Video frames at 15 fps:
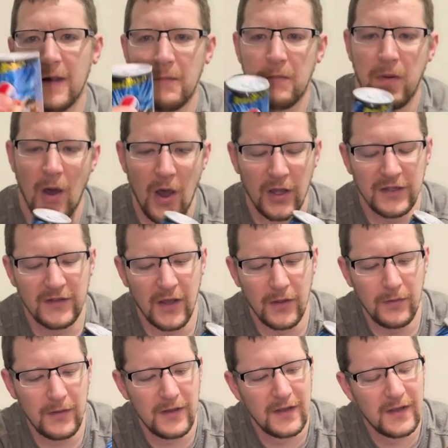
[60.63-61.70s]
But I
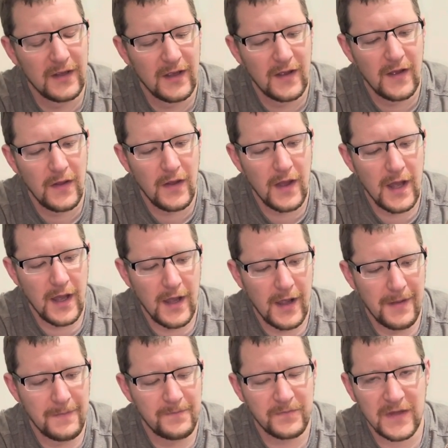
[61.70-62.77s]
don't.
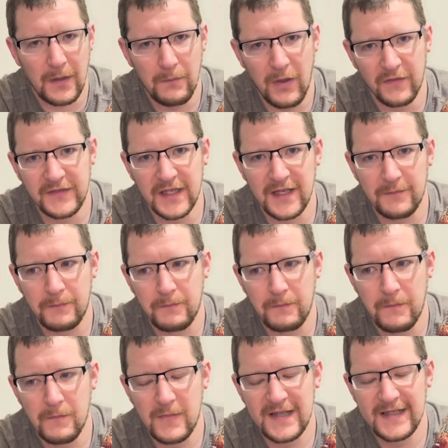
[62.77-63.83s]
But I did a
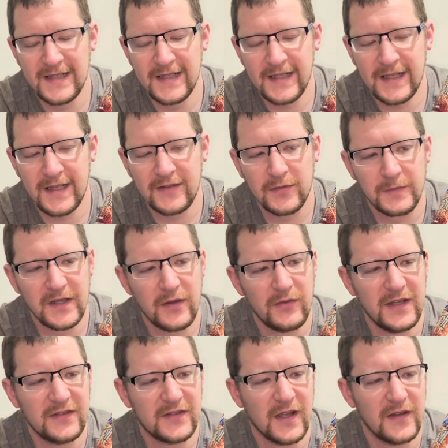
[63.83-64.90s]
little bit of
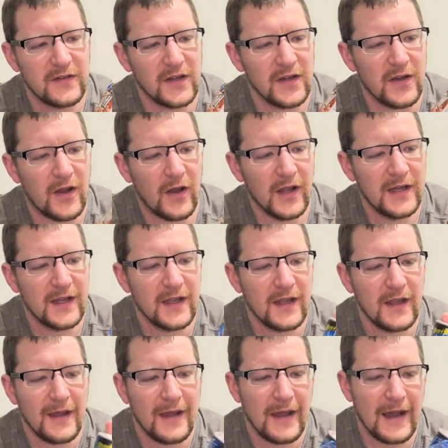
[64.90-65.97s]
research online,
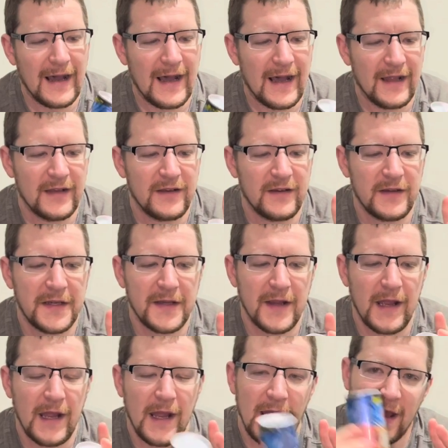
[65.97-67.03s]
and
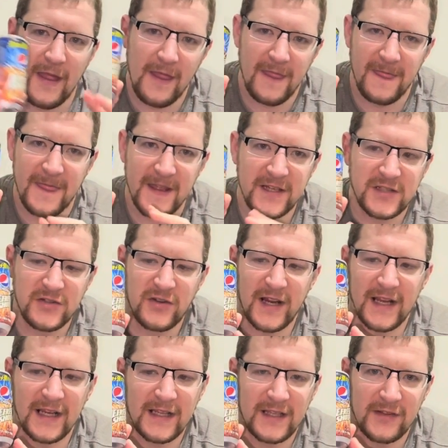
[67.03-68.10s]
this
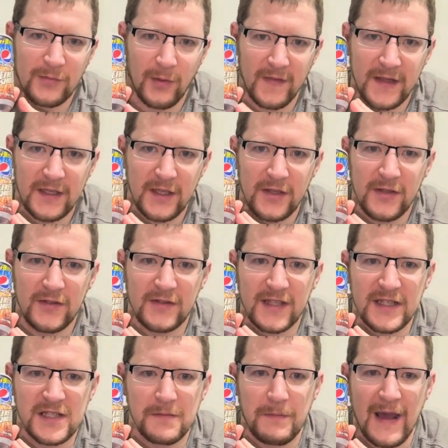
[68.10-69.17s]
drink is what they use
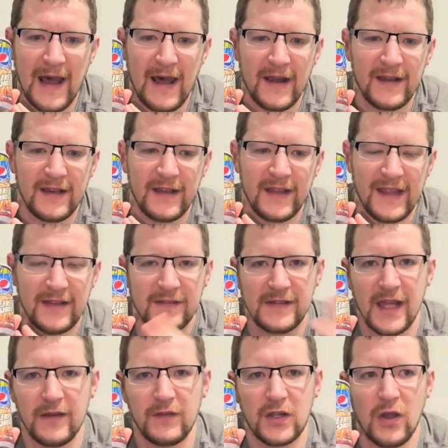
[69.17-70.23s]
in Japan
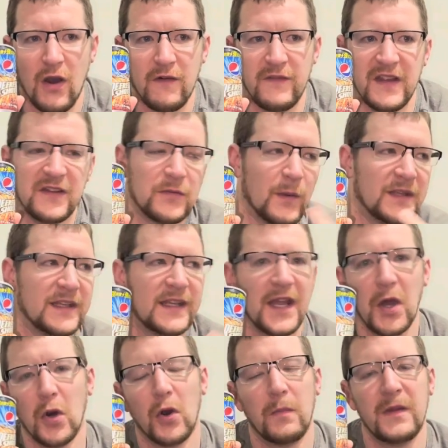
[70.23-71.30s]
instead of a coffee. So when you
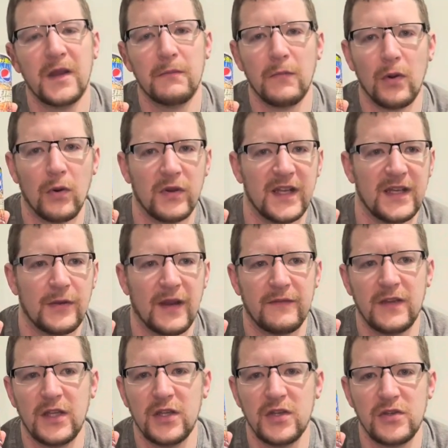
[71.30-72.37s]
get up in the morning, you have
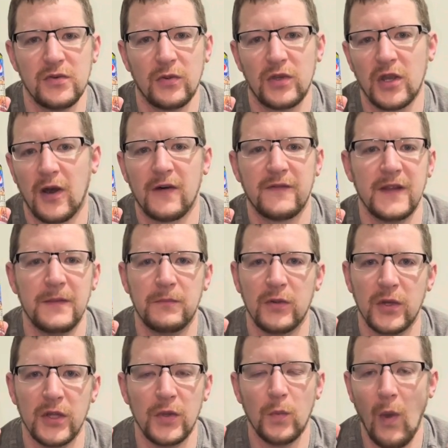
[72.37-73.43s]
your usual coffee,
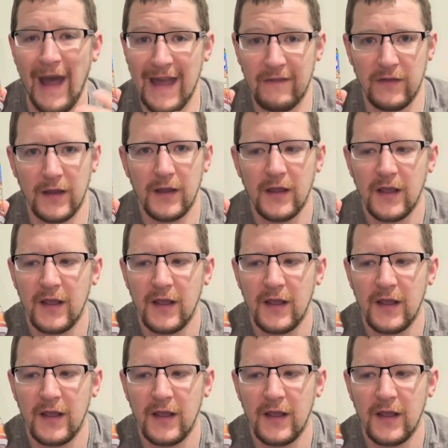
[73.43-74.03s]
brew, whatever.